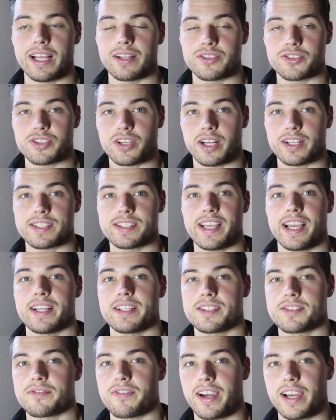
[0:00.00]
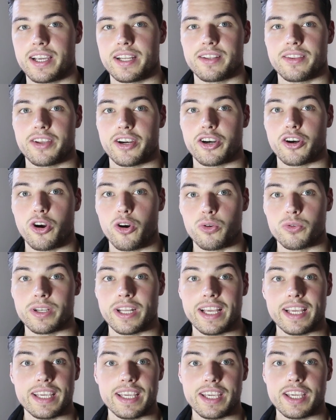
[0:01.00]
and starts satisfying their
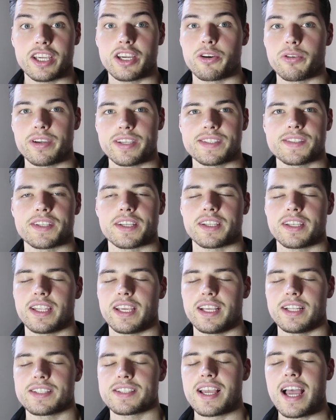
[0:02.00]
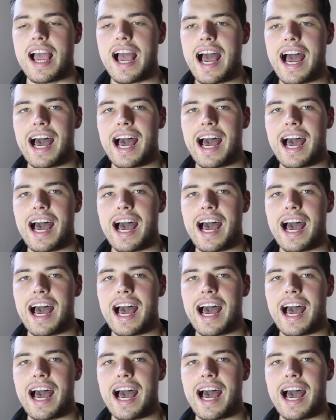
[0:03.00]
own egoistic needs,